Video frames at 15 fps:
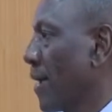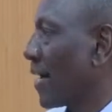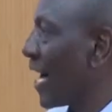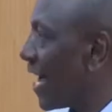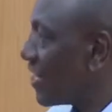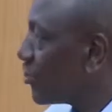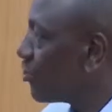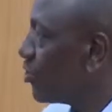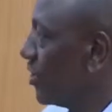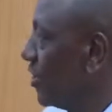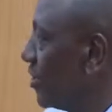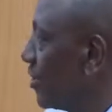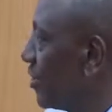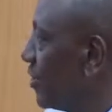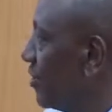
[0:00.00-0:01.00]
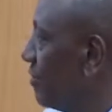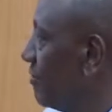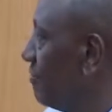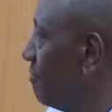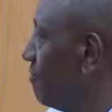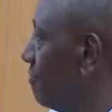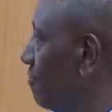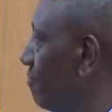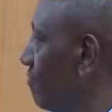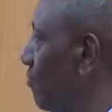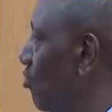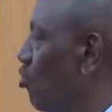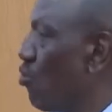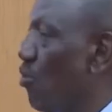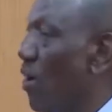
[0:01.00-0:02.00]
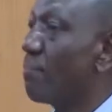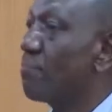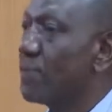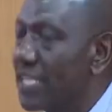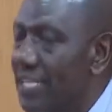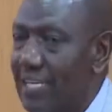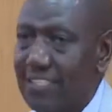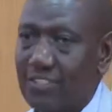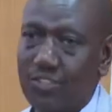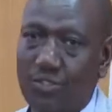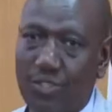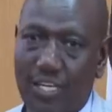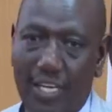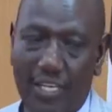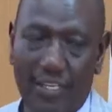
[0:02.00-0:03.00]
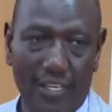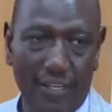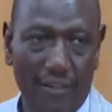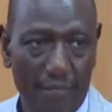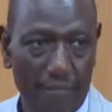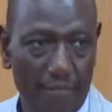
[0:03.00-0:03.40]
Countries who are peers to Kenya,